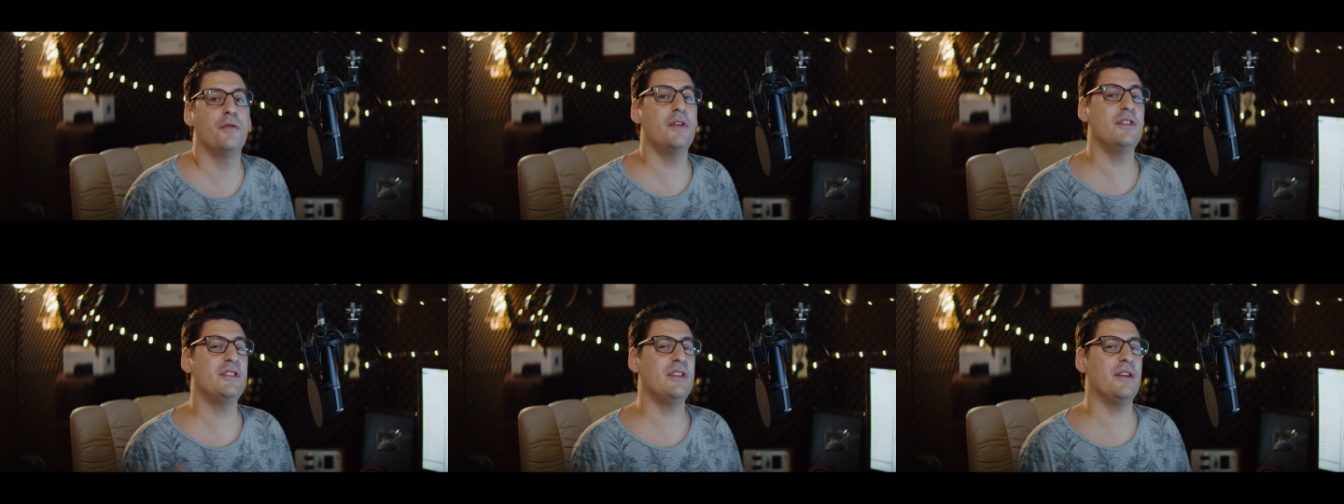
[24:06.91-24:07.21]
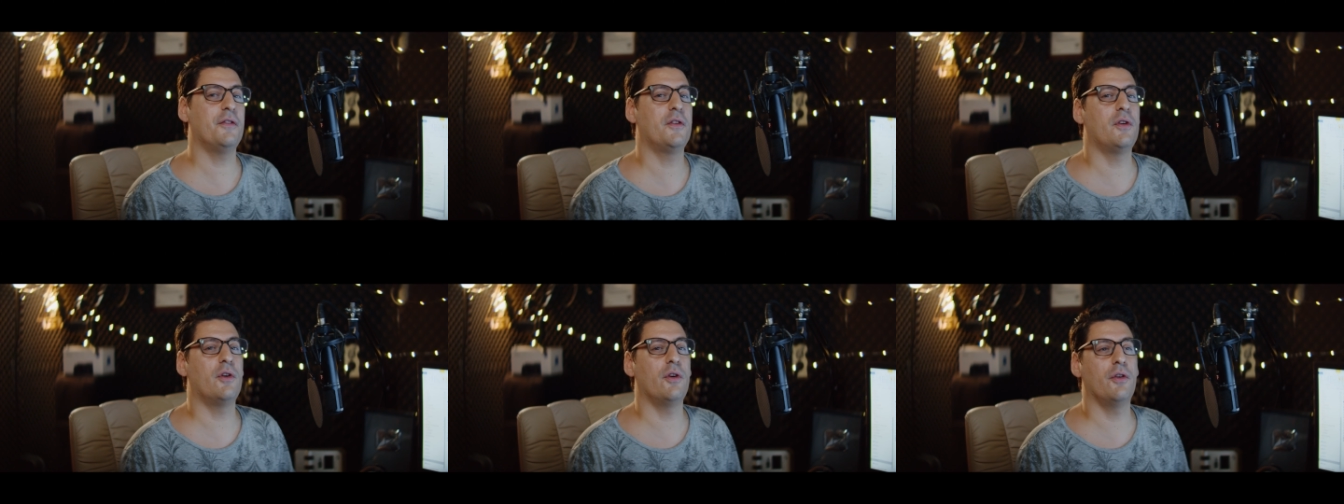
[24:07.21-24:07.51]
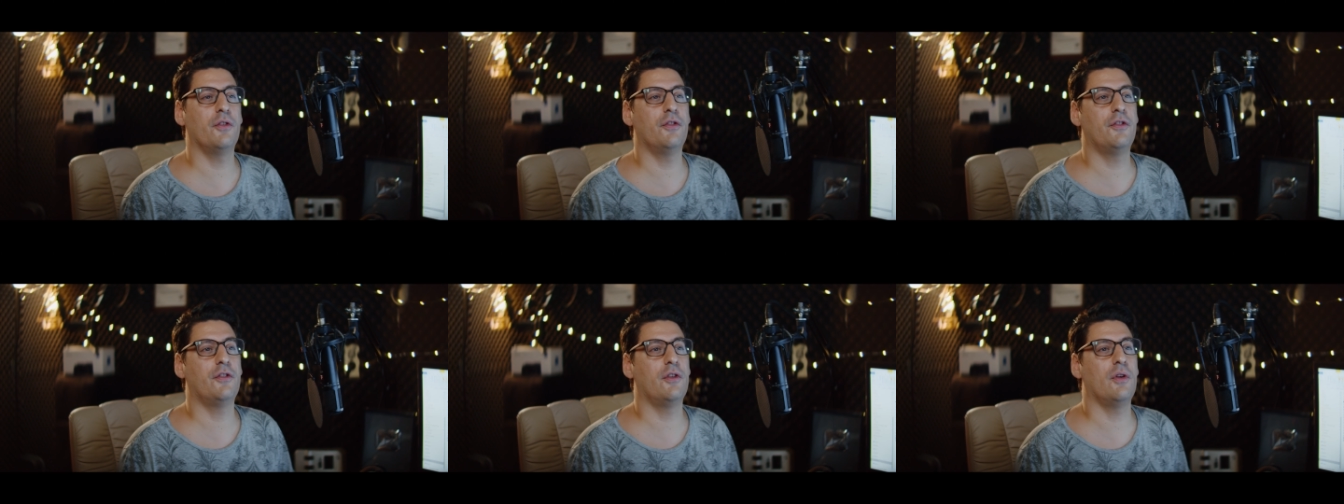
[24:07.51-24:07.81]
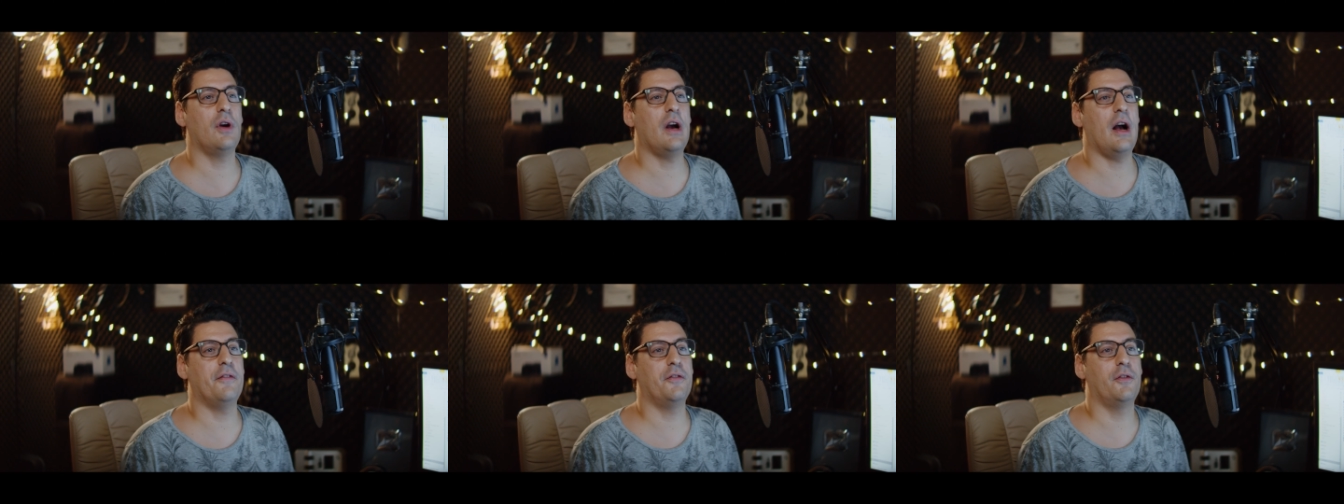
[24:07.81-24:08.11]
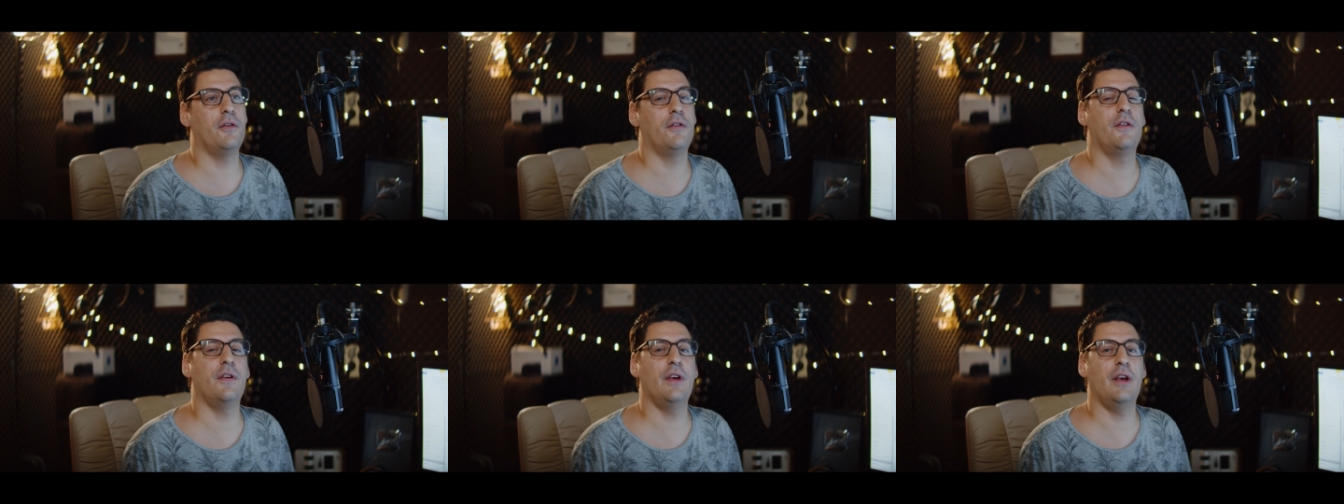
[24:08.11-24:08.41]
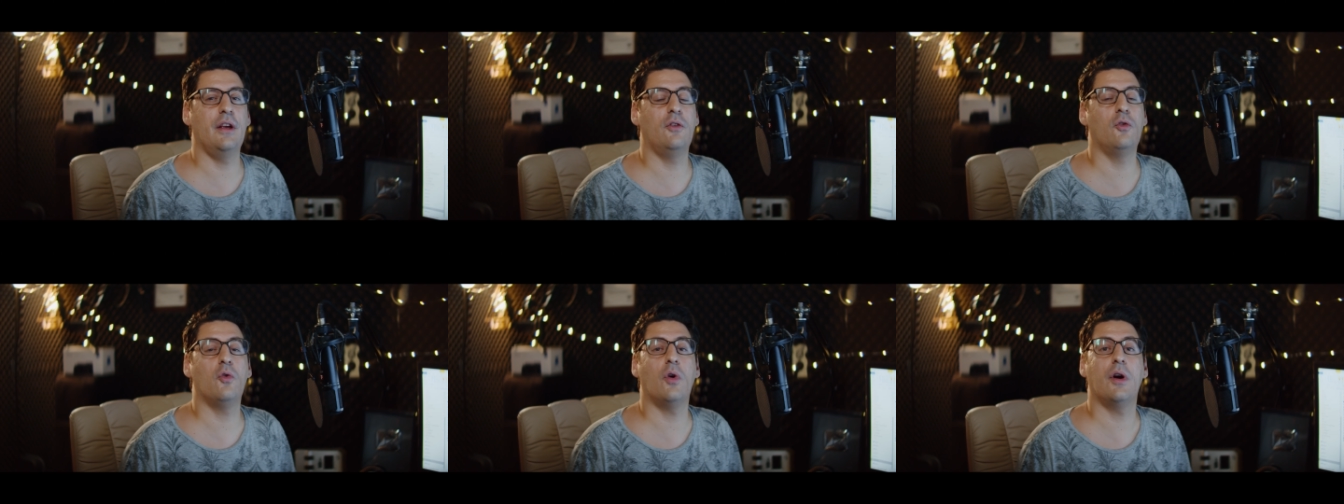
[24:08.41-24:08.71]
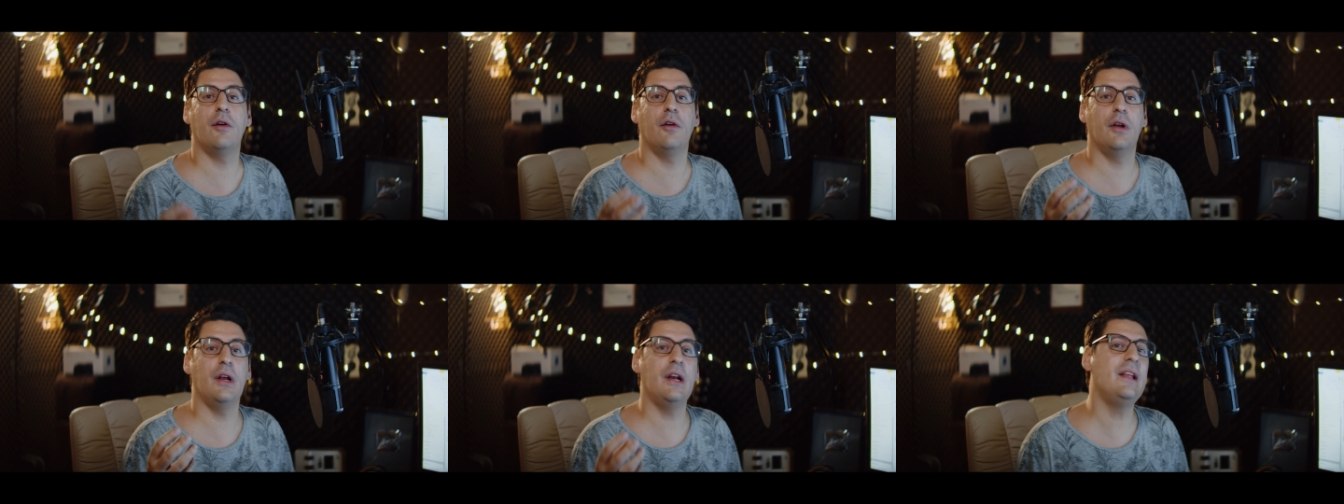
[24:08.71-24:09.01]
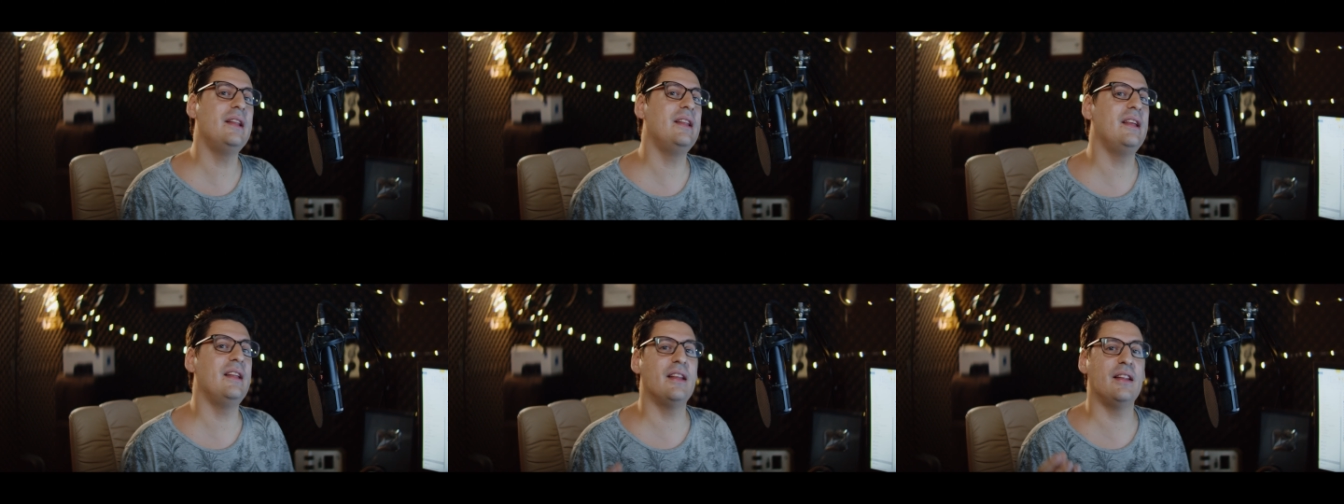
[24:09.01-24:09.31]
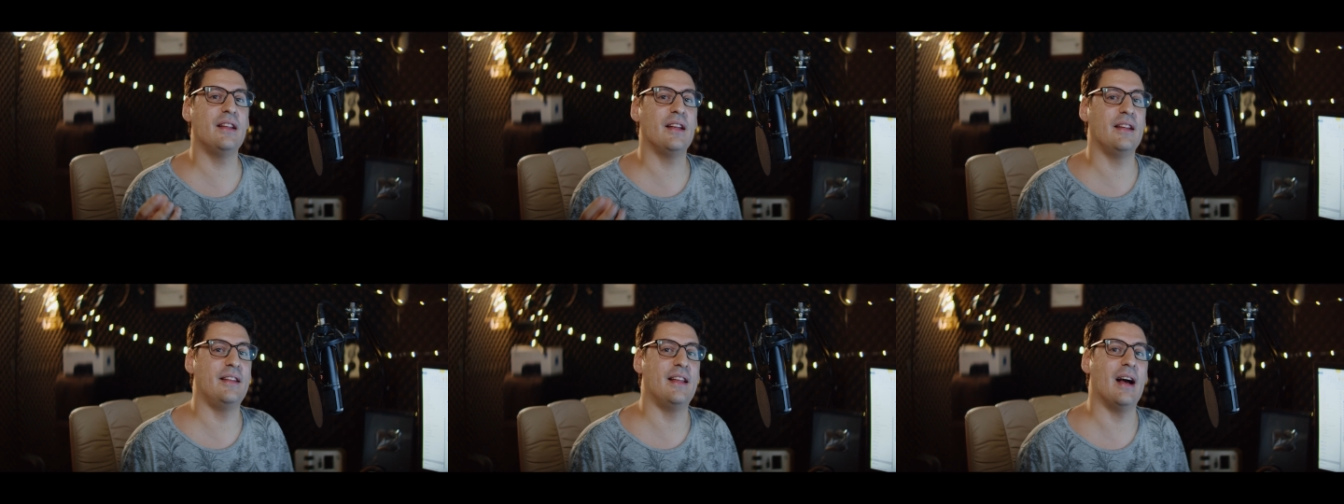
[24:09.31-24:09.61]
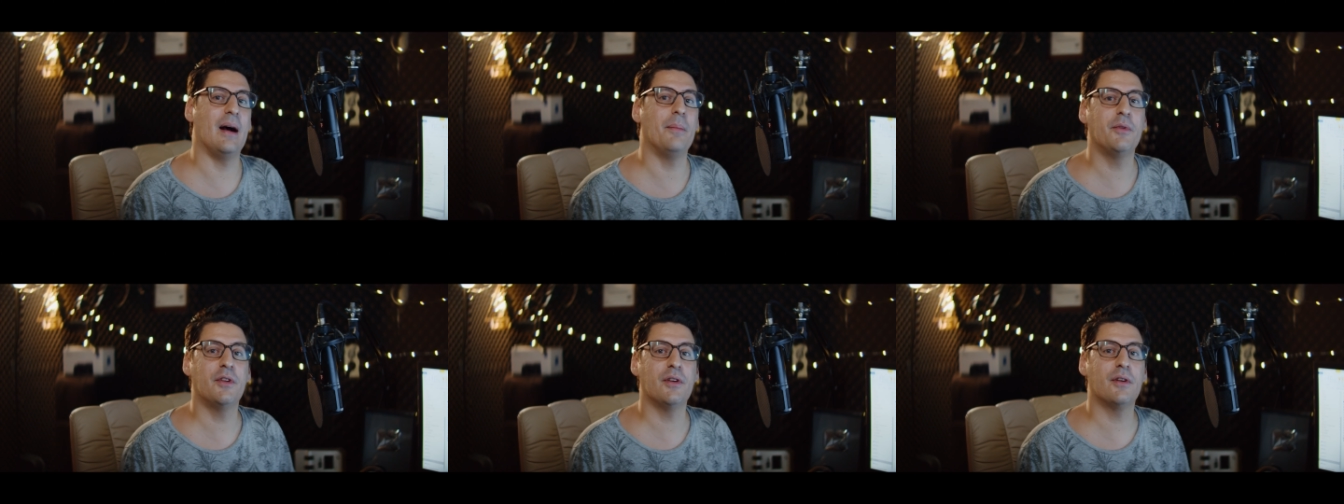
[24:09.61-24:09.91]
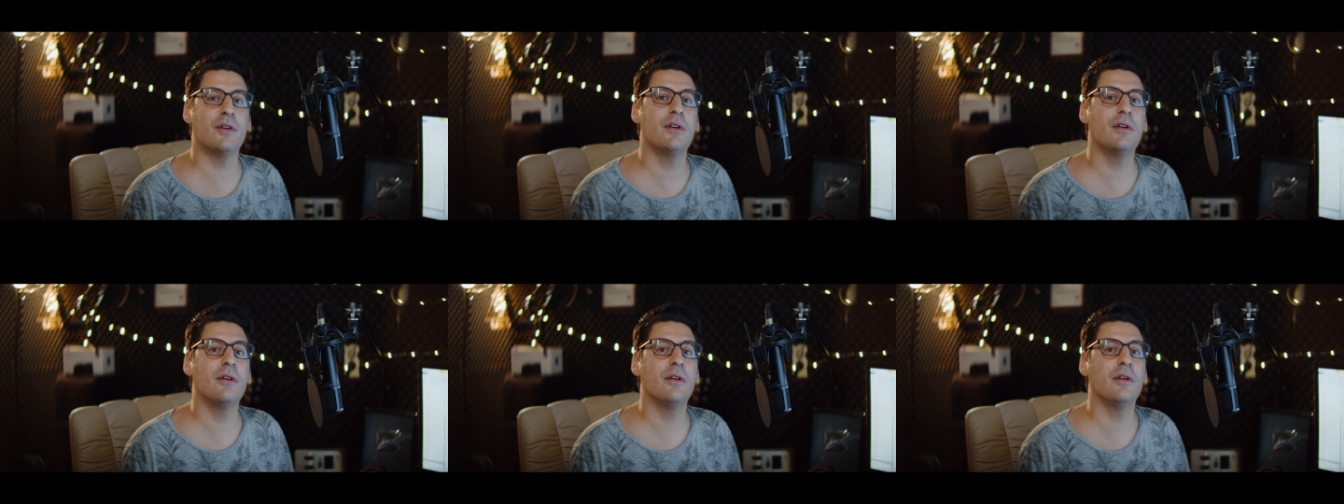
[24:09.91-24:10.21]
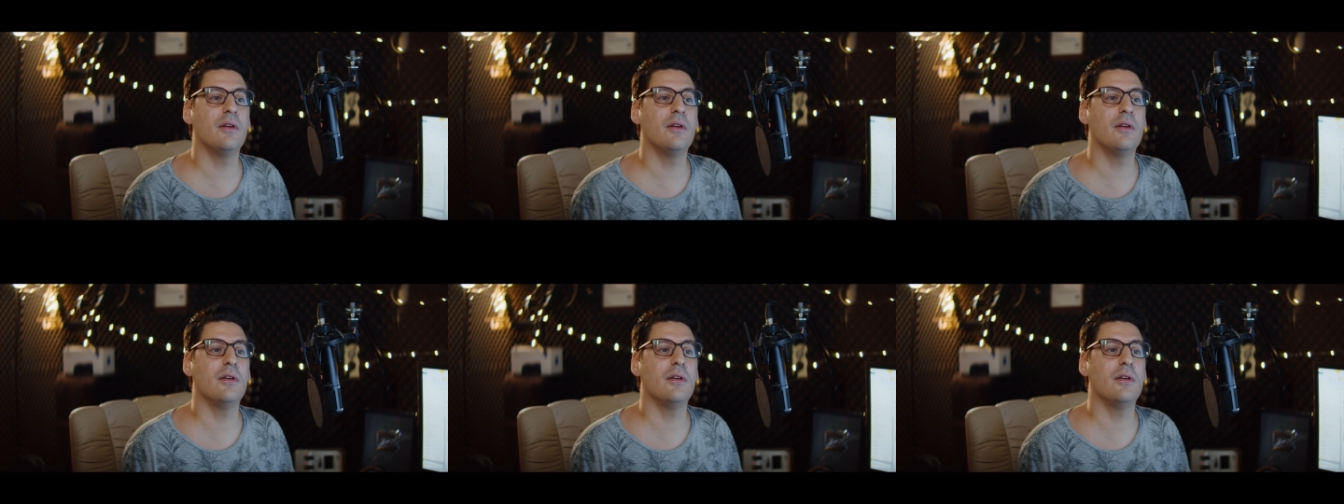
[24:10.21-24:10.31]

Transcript: First, of course, you have to think, do I really need an adapter?